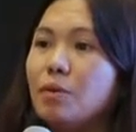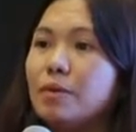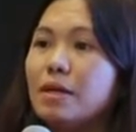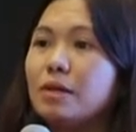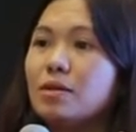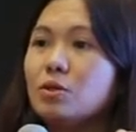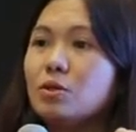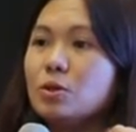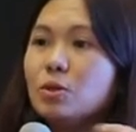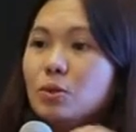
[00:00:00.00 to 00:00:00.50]

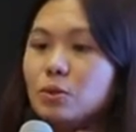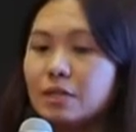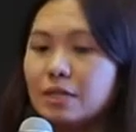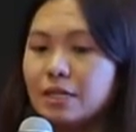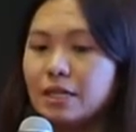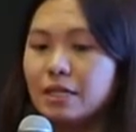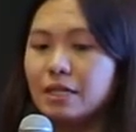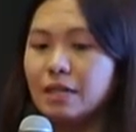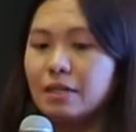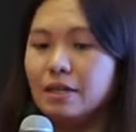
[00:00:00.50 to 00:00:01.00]
This is
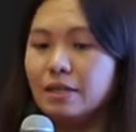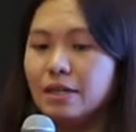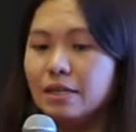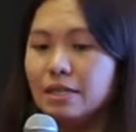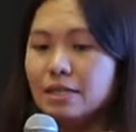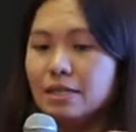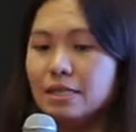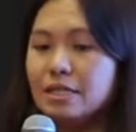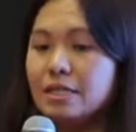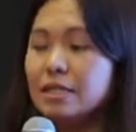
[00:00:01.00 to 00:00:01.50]
called P
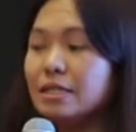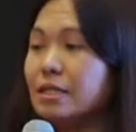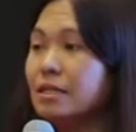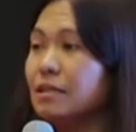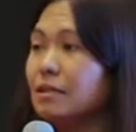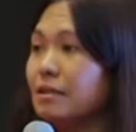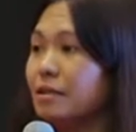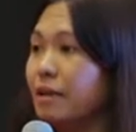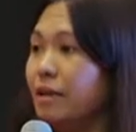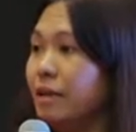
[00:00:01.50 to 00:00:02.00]
P
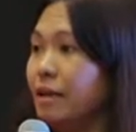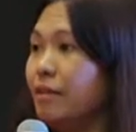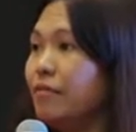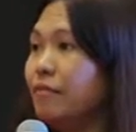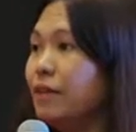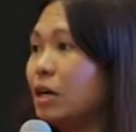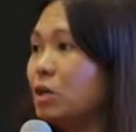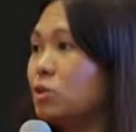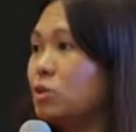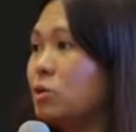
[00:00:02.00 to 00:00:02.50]
P
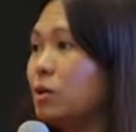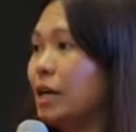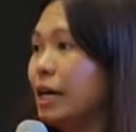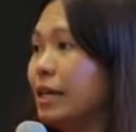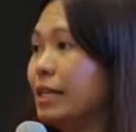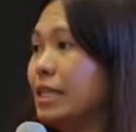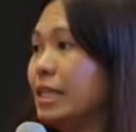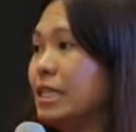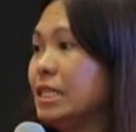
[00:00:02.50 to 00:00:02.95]
campaign.